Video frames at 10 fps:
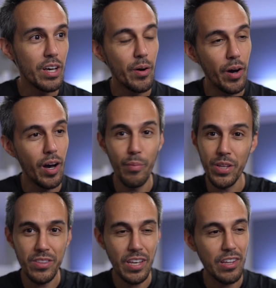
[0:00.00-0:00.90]

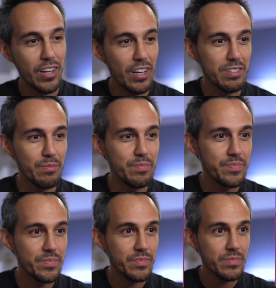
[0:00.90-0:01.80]
but they look awesome.
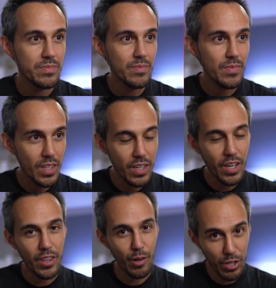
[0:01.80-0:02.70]

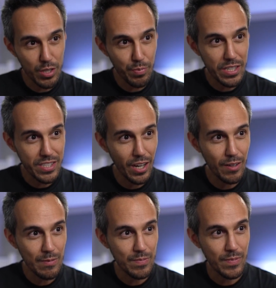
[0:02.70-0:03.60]
There was a
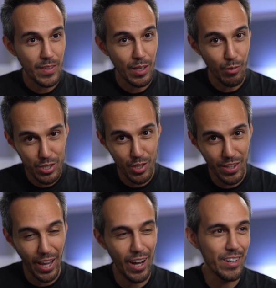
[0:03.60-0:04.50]
pre-sale. It was sold
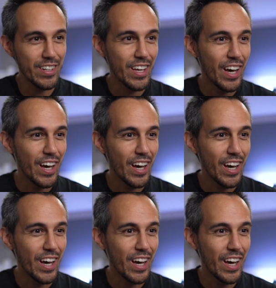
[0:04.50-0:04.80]
out.